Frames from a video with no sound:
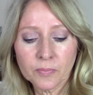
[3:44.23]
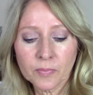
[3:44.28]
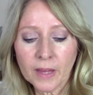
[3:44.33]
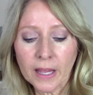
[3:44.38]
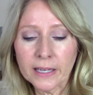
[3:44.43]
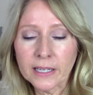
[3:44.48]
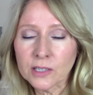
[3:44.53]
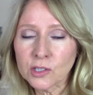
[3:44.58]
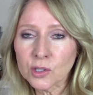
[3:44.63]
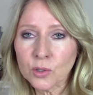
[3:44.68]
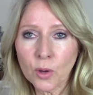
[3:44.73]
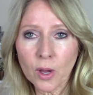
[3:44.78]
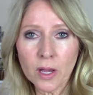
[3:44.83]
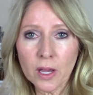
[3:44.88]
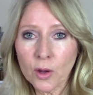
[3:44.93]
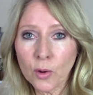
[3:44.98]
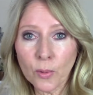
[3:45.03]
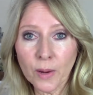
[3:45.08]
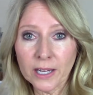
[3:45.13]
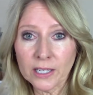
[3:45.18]
And it's a
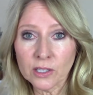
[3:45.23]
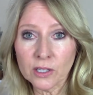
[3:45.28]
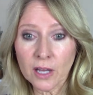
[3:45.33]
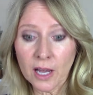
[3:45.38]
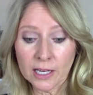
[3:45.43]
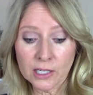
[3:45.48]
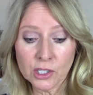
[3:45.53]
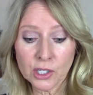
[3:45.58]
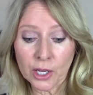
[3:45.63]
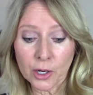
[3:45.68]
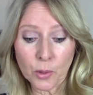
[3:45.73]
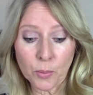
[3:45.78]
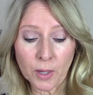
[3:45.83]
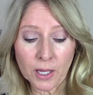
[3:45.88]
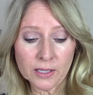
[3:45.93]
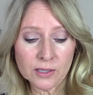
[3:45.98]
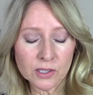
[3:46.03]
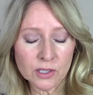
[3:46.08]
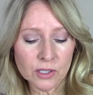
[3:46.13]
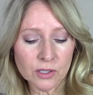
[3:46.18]
great eyeshadow
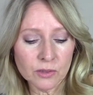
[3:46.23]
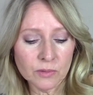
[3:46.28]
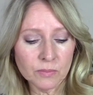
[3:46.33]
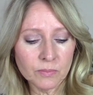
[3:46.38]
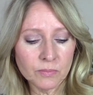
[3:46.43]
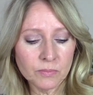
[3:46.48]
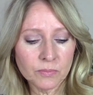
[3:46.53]
base too.